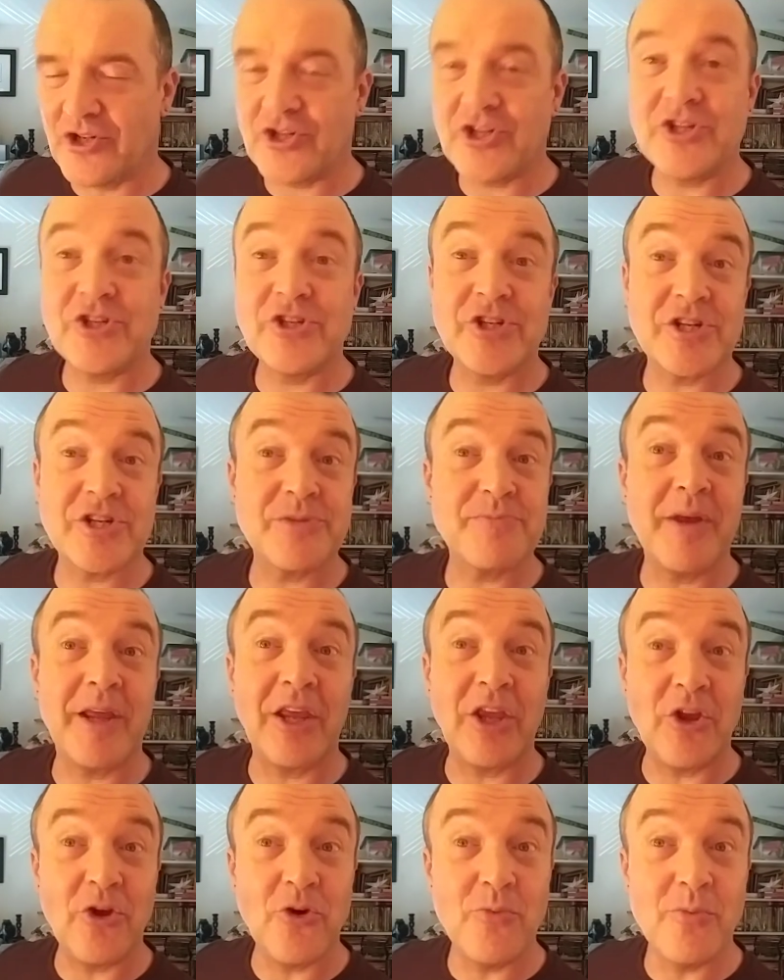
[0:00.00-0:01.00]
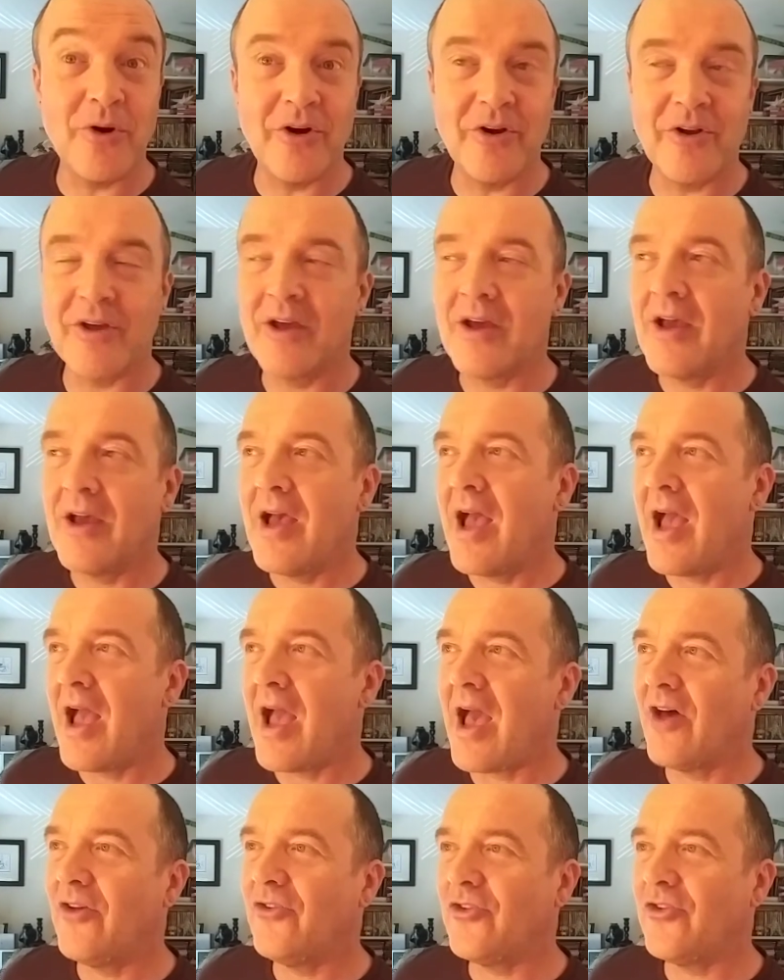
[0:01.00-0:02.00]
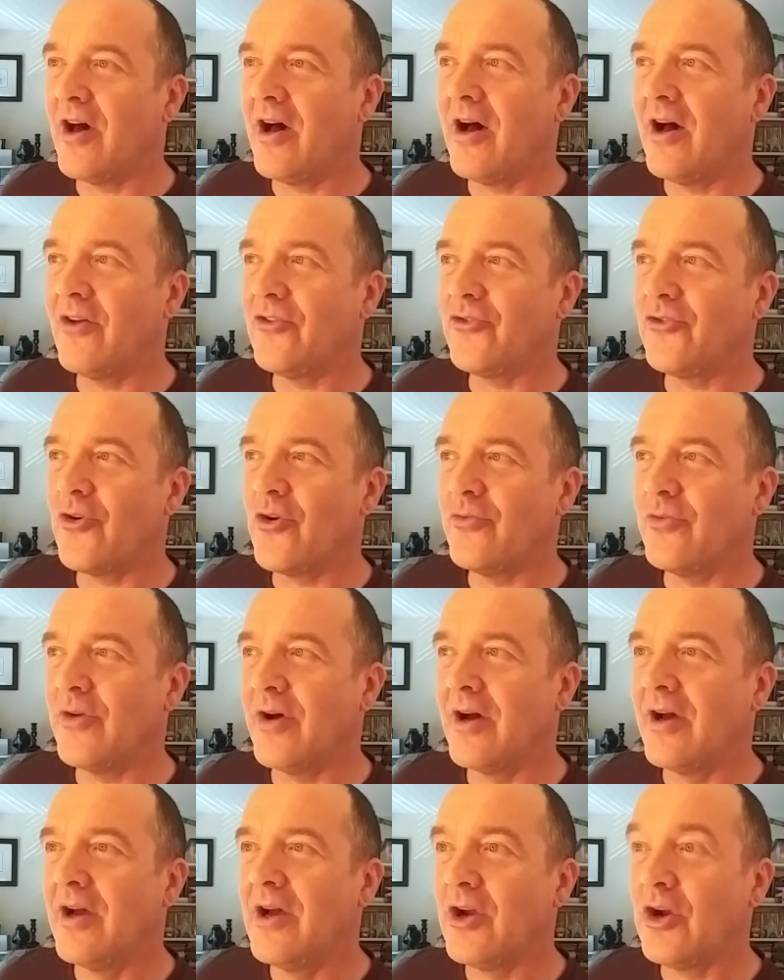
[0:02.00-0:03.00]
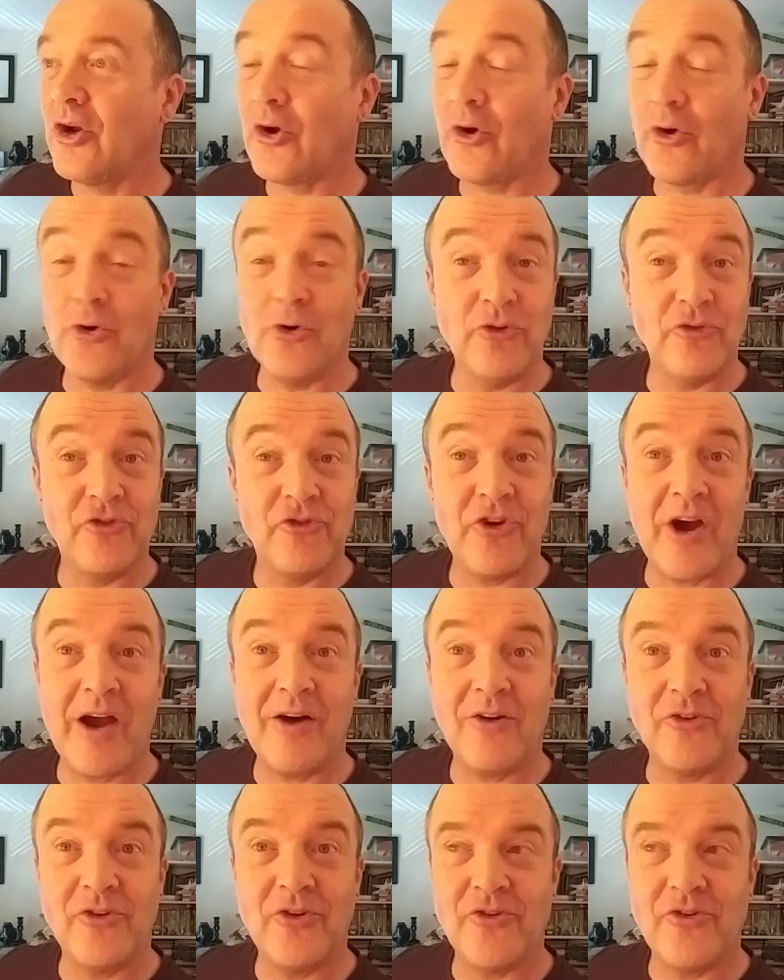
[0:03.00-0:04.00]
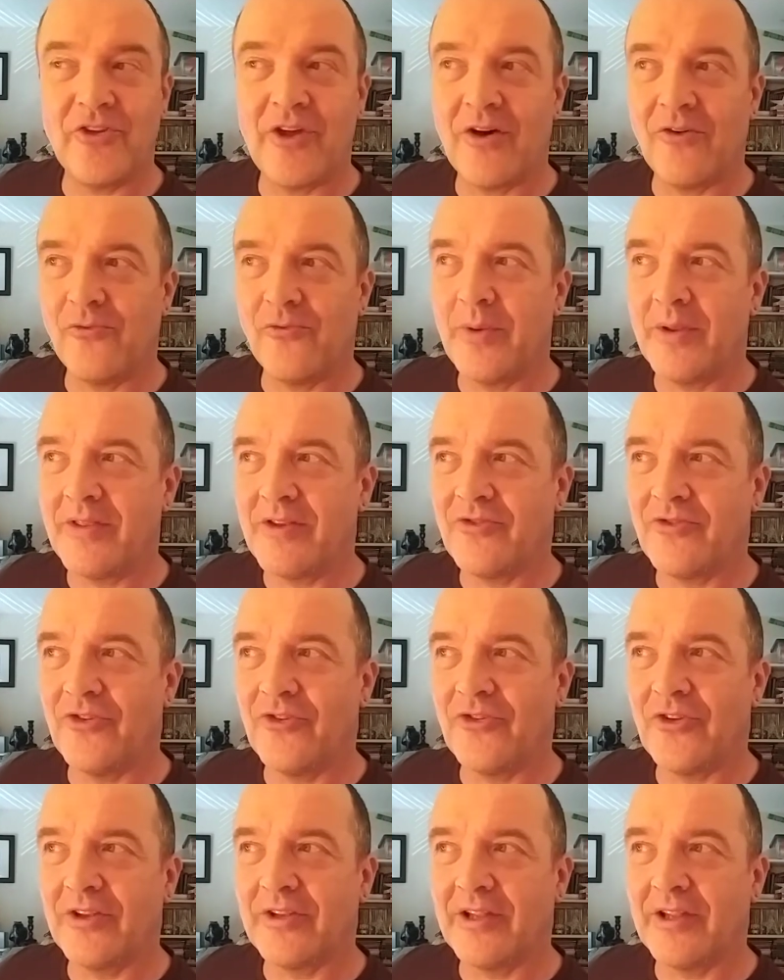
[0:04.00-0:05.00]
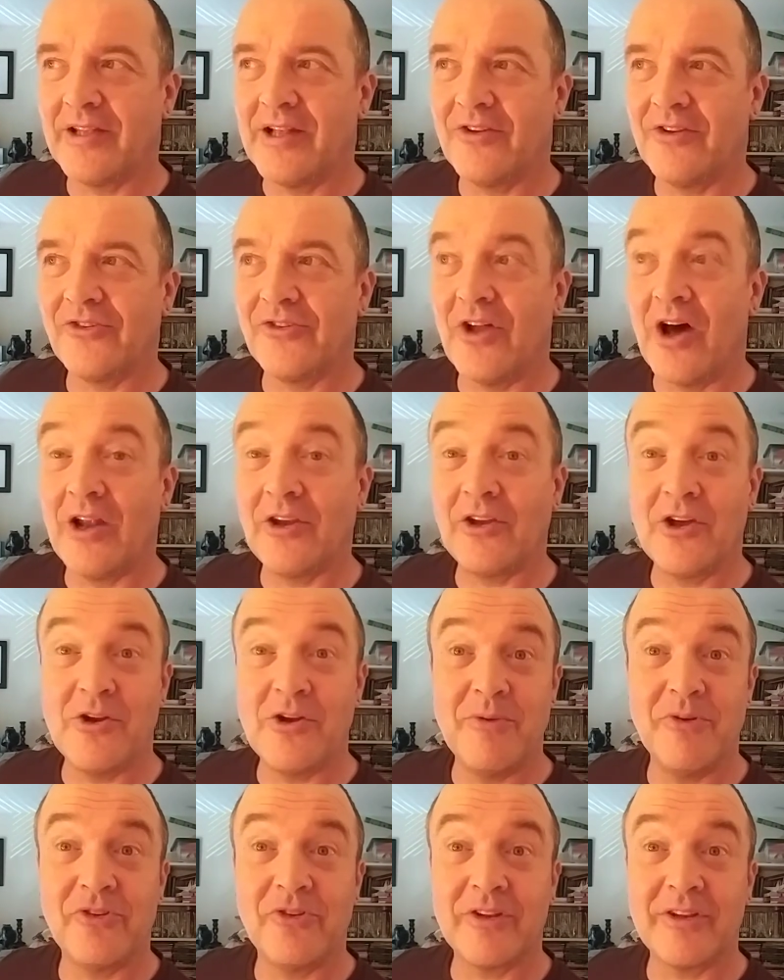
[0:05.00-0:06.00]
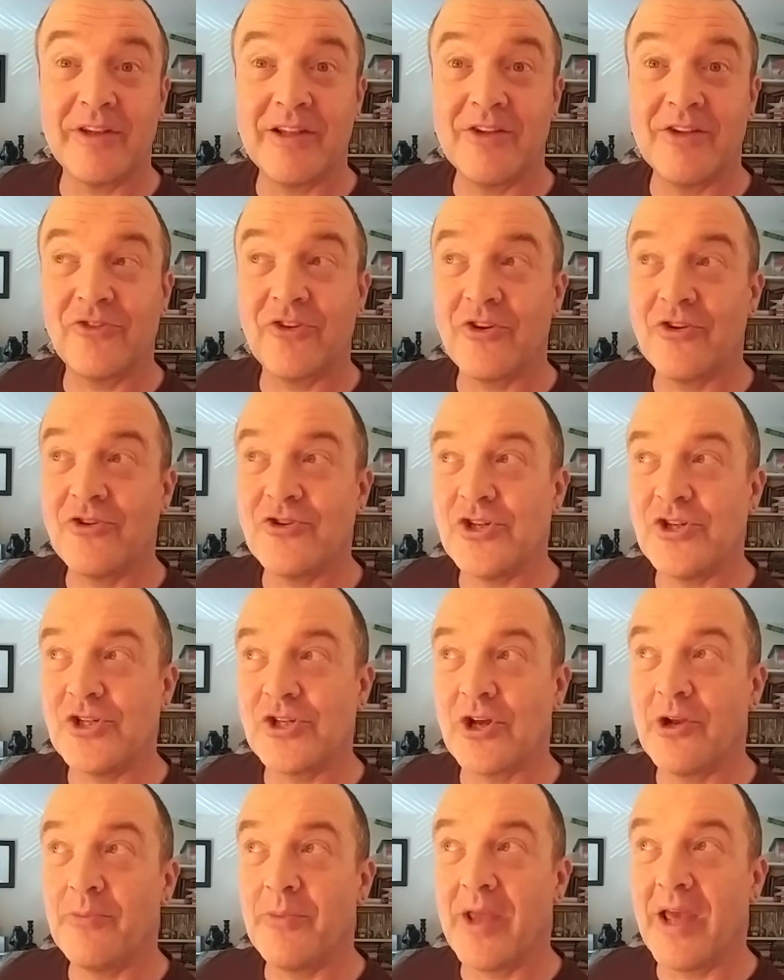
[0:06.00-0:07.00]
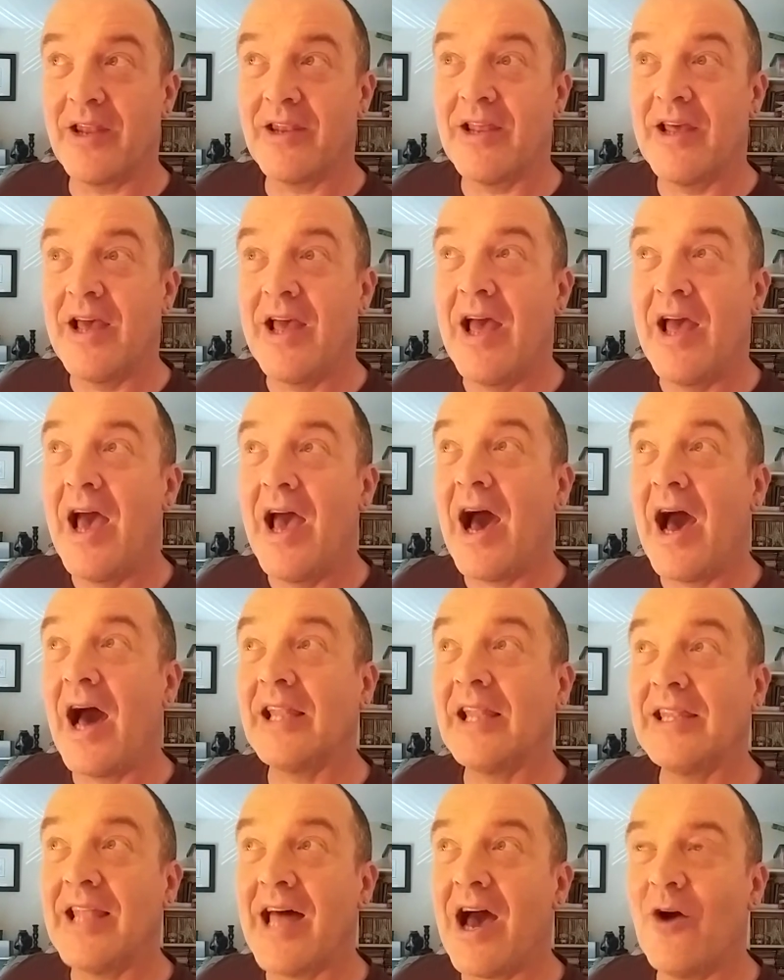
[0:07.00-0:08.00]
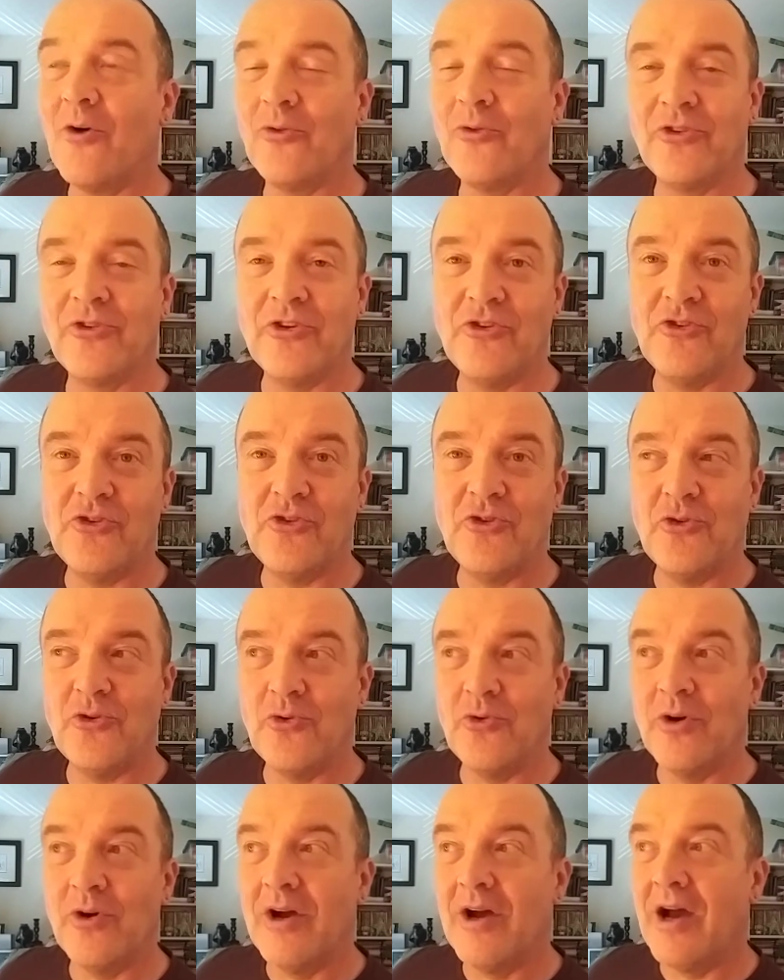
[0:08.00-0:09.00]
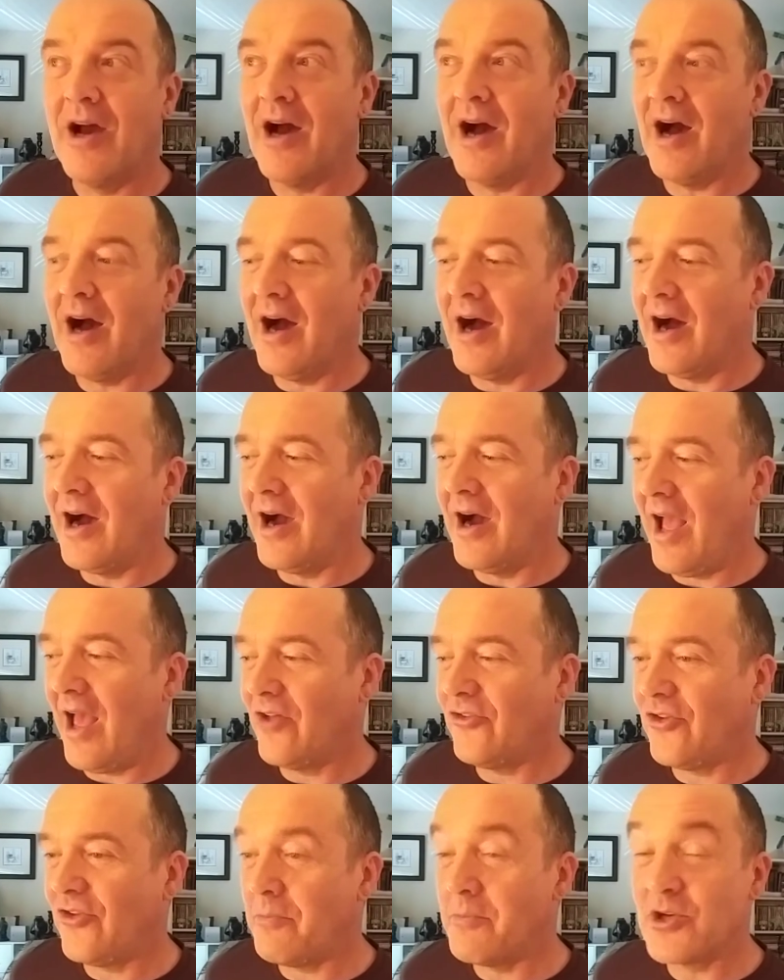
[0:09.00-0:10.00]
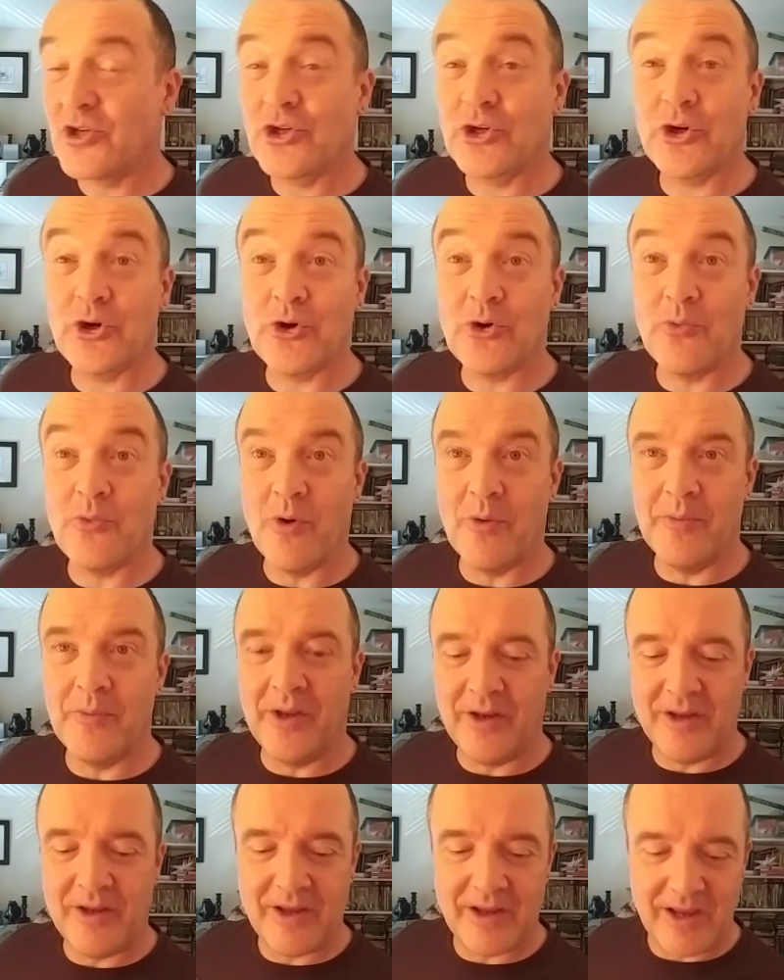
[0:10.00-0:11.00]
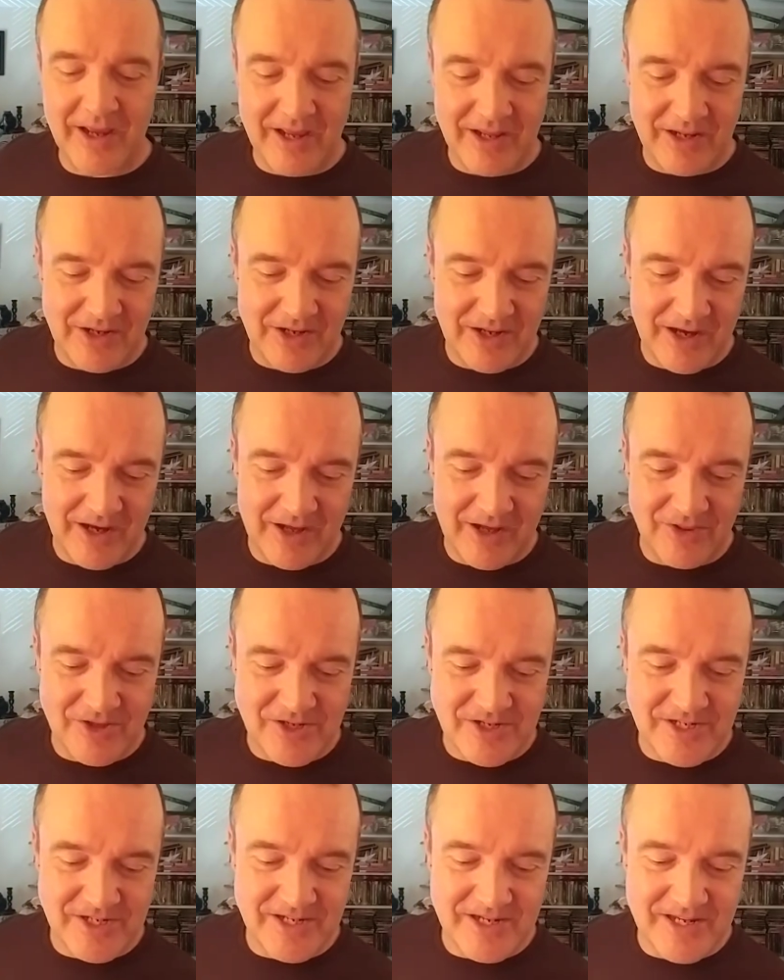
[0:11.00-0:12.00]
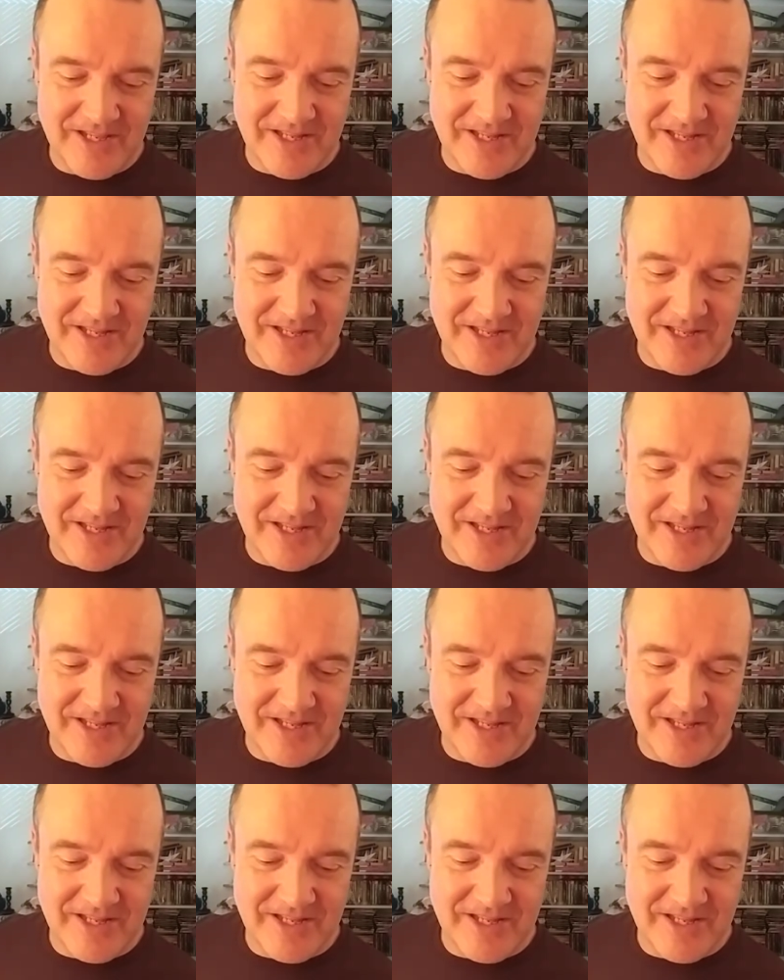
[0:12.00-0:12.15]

She's just being humored as sort of a girl child herself, but this is something that's not going to be something that's she's going to get allowed to do as a mature woman in this